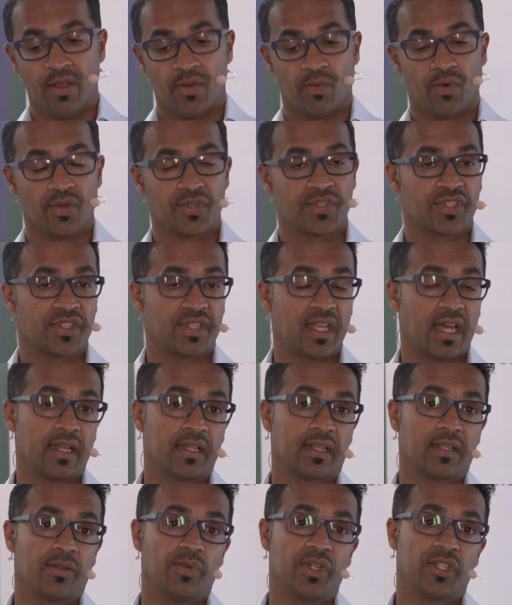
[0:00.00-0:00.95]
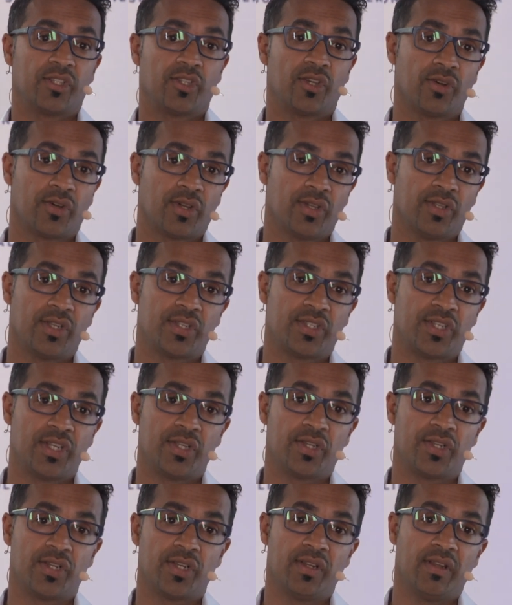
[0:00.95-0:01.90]
was that we took a
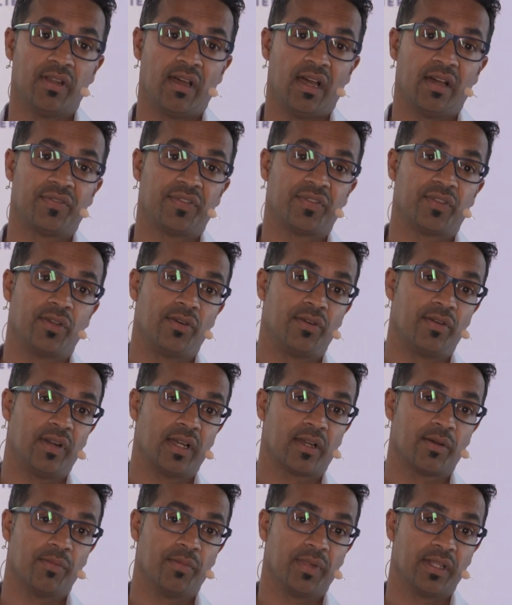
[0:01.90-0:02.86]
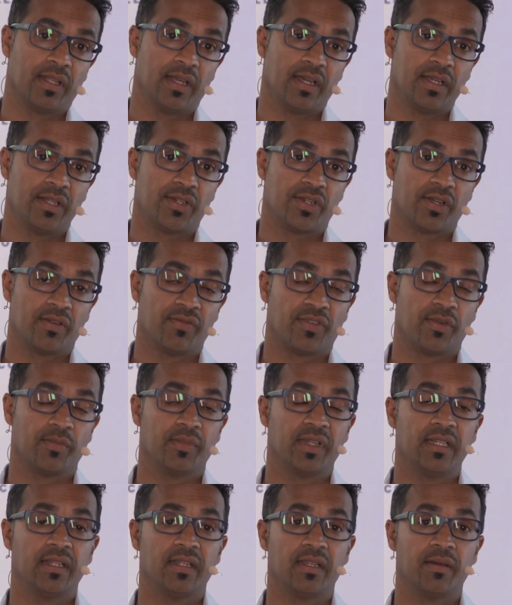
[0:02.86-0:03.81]
decision after a recommendation
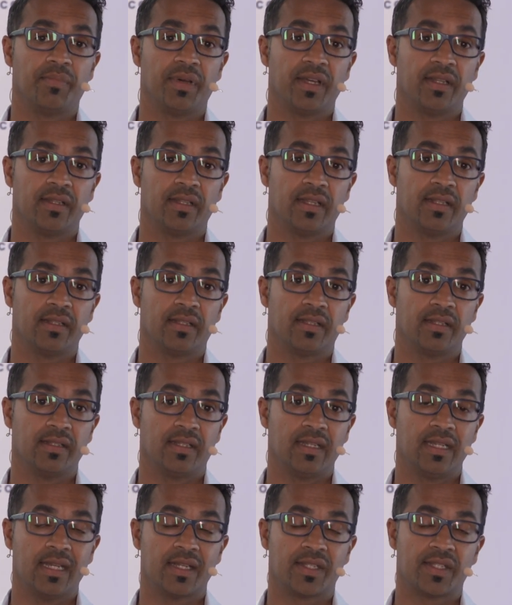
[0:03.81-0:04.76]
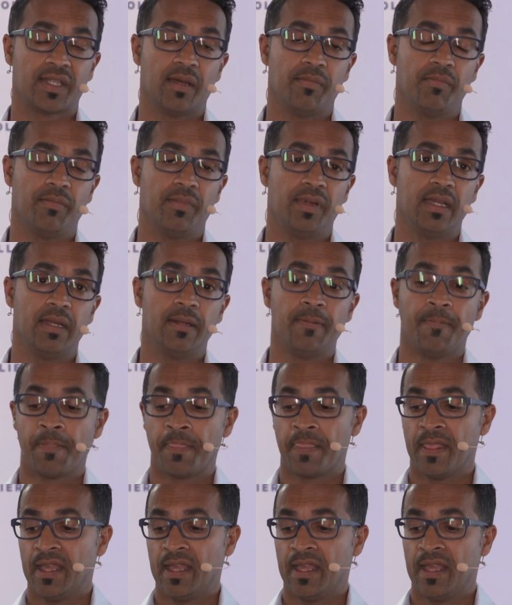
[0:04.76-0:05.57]
from the independent DSMB